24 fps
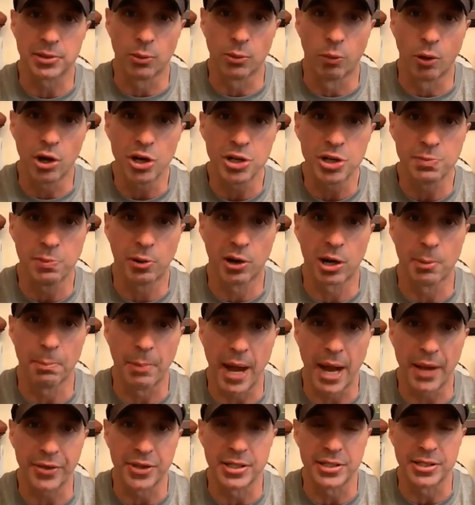The worst part
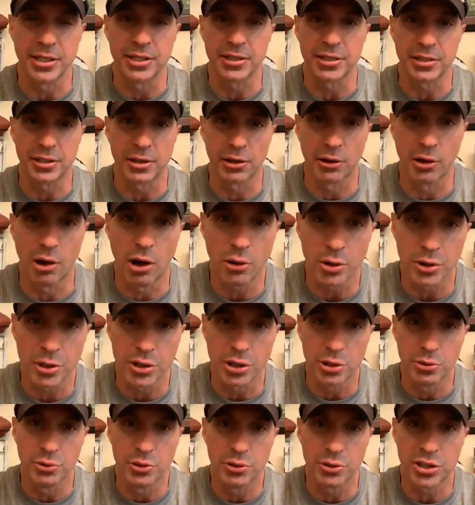about this is the longer
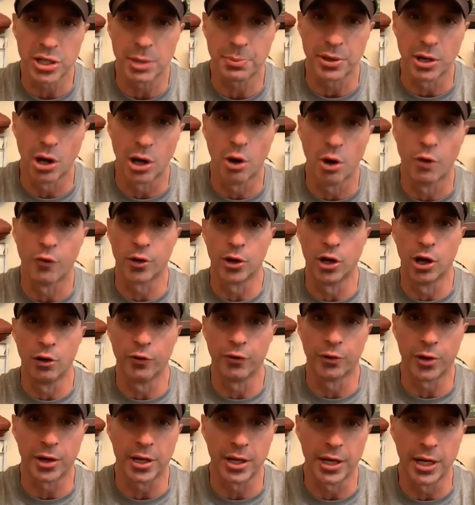you do something over and
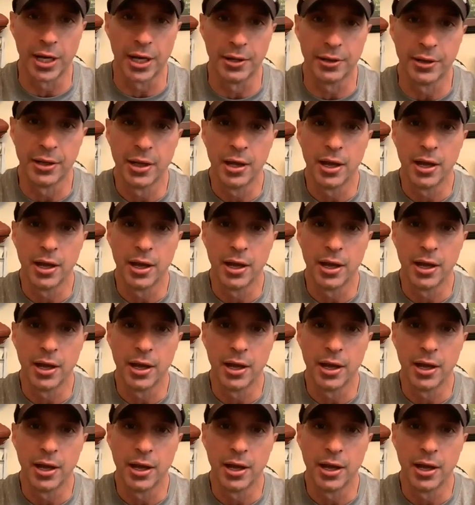over again,